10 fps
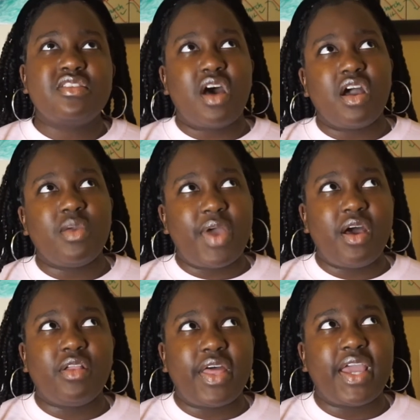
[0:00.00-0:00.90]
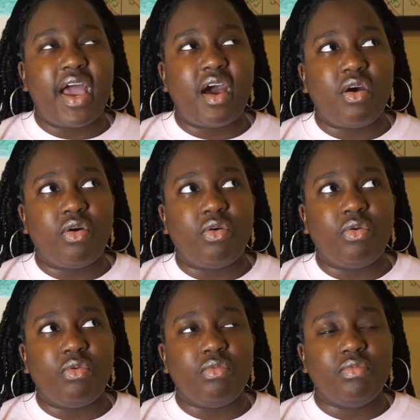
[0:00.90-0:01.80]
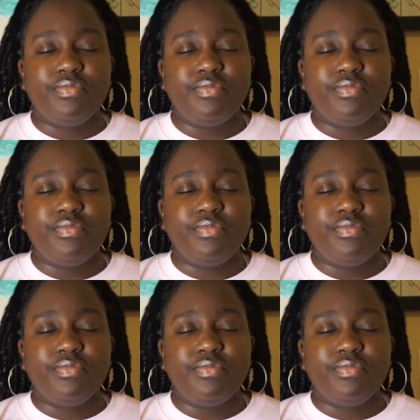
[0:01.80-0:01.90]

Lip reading: talk about like how